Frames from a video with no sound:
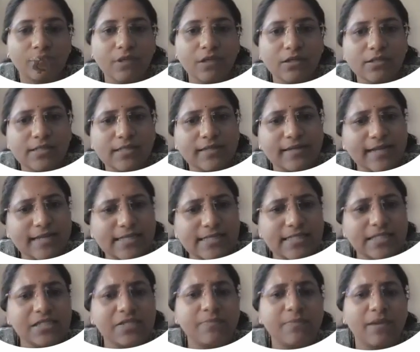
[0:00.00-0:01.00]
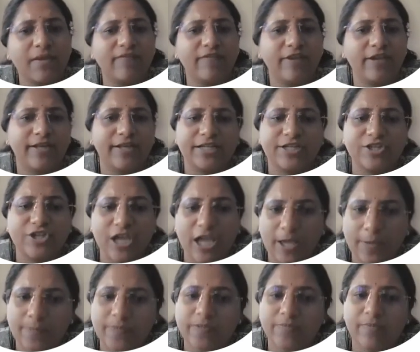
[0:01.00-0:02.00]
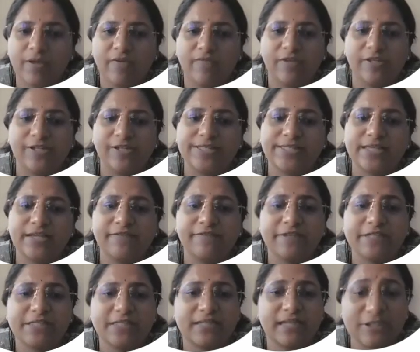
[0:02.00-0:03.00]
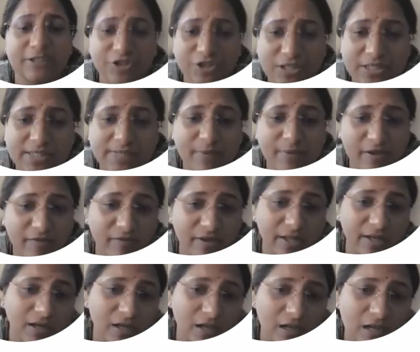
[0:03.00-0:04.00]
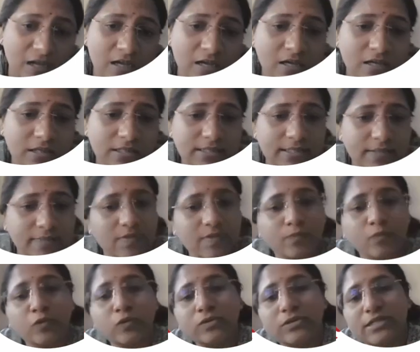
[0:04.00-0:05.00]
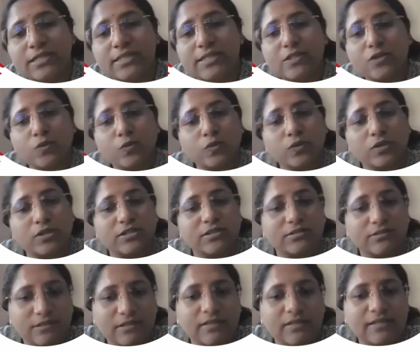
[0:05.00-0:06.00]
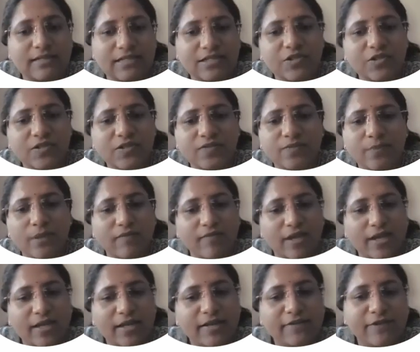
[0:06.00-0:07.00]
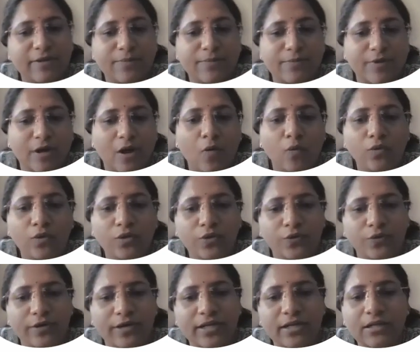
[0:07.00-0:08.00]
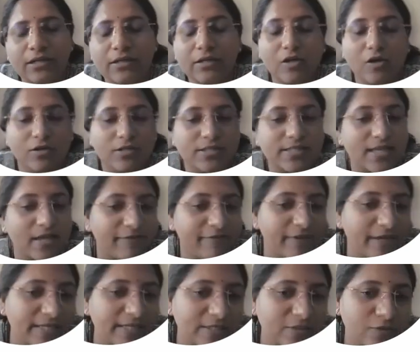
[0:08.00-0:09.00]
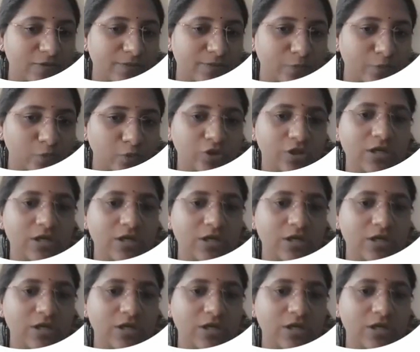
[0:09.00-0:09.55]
So density may vary, shapes may vary, surface textures may vary. Some smoothness to the textures may vary from round to wrinkled or surface to smooth